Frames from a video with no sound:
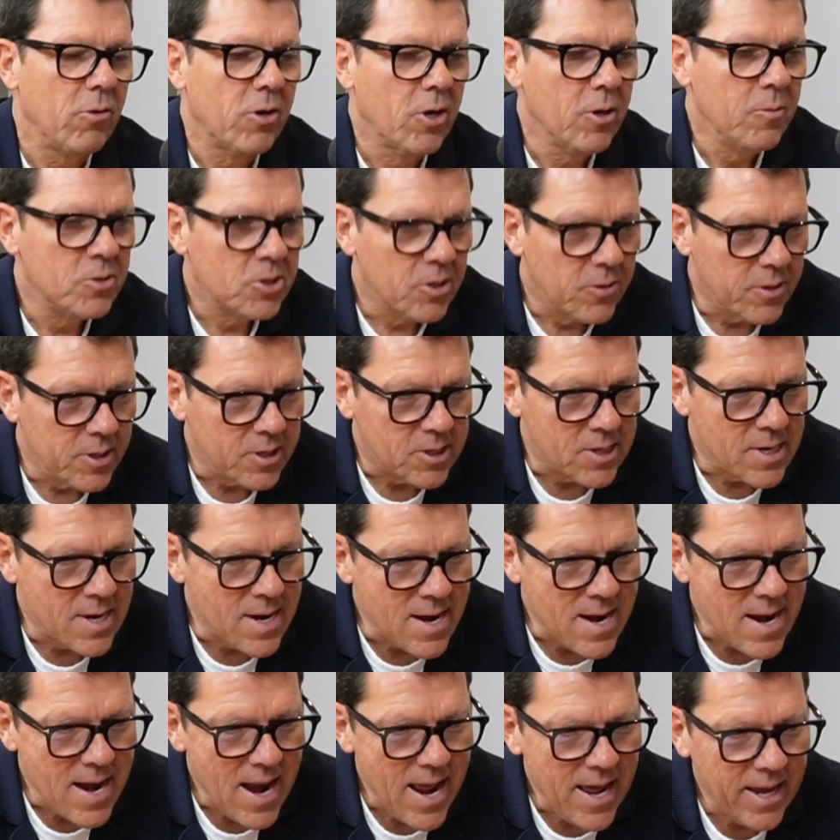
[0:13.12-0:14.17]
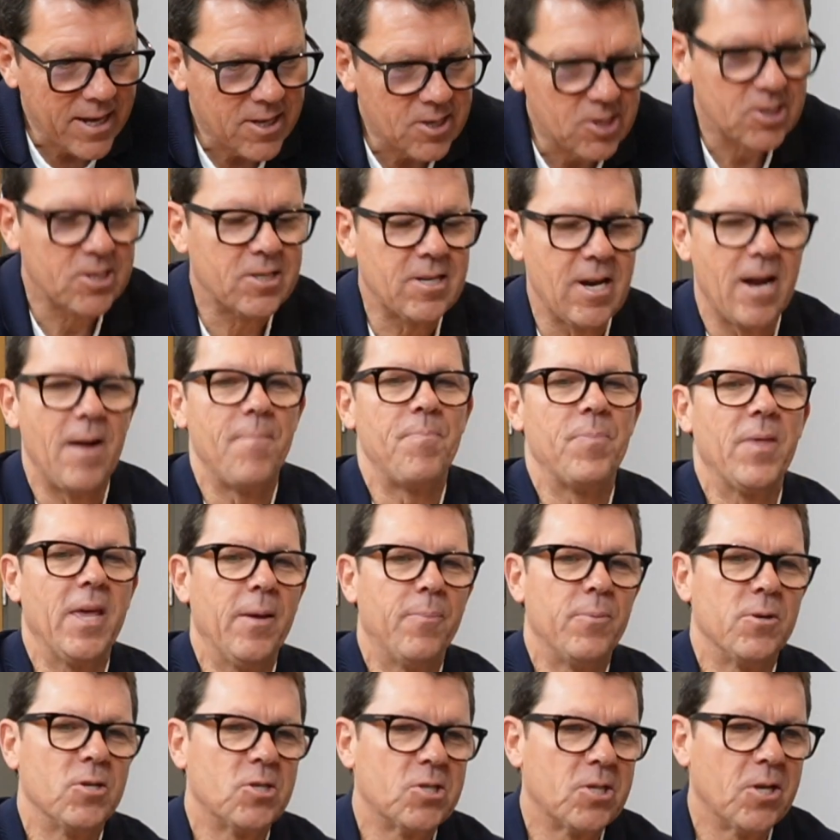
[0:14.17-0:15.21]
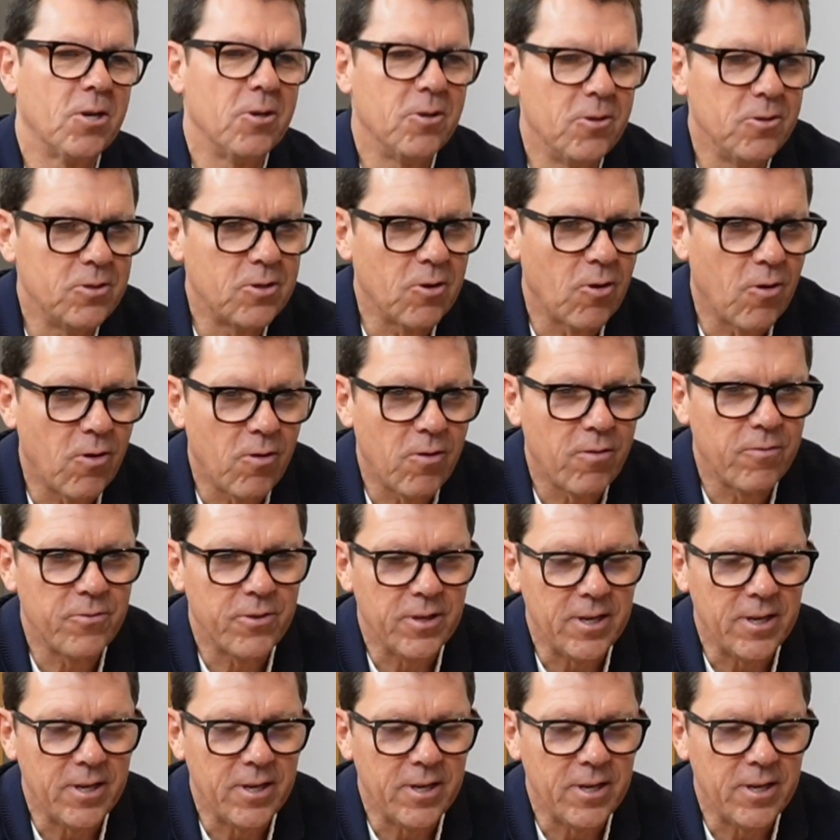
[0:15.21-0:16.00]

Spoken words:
welcome to this next episode of